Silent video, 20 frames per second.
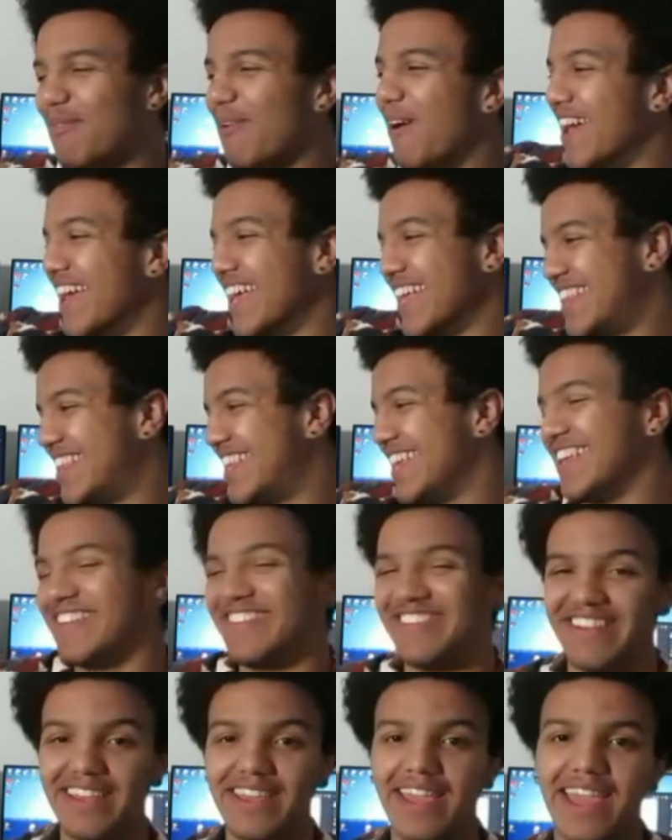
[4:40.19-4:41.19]
by
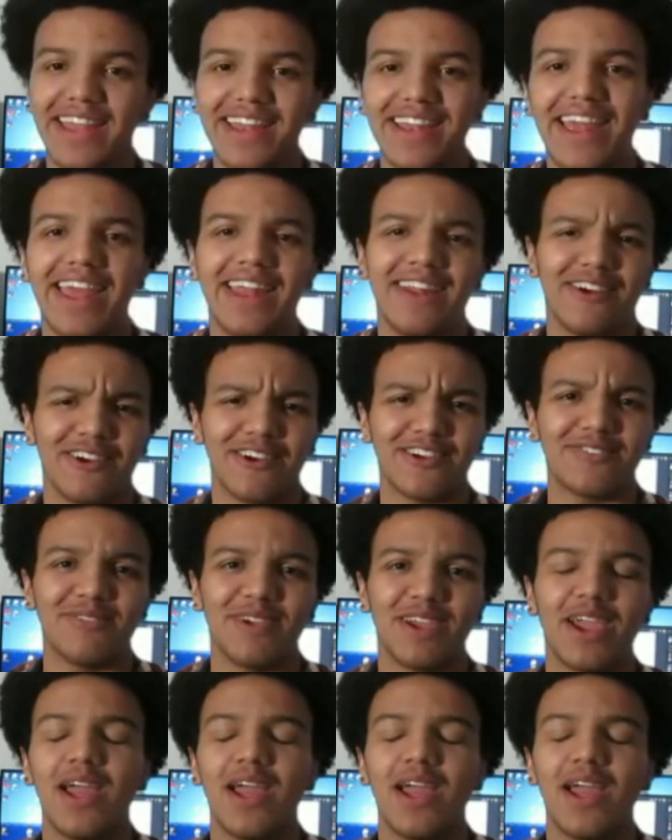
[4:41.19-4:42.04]
CG, it irked me.